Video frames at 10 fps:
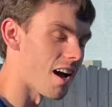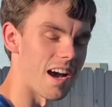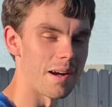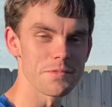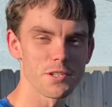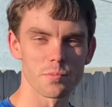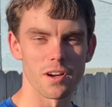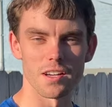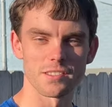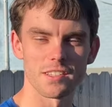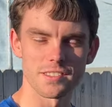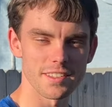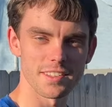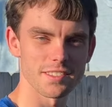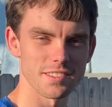I'm still processing
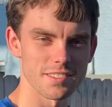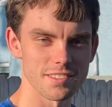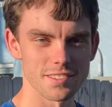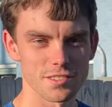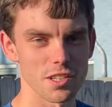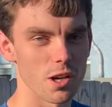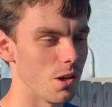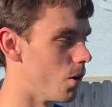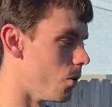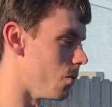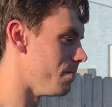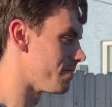this, so